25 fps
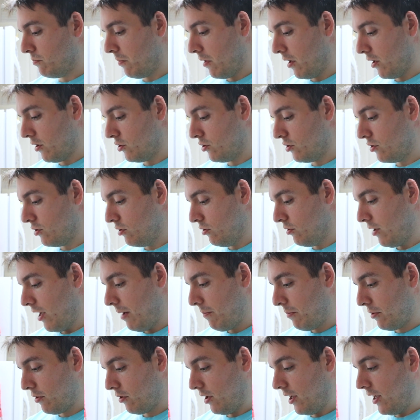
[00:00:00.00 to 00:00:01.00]
marched to
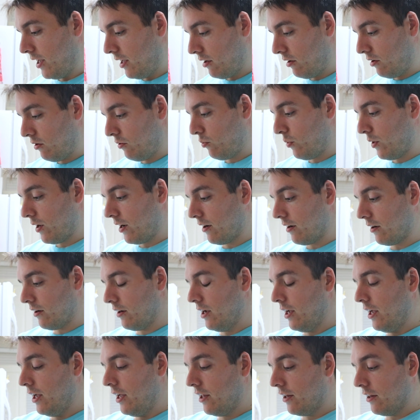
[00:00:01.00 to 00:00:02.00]
Capitol Hill, where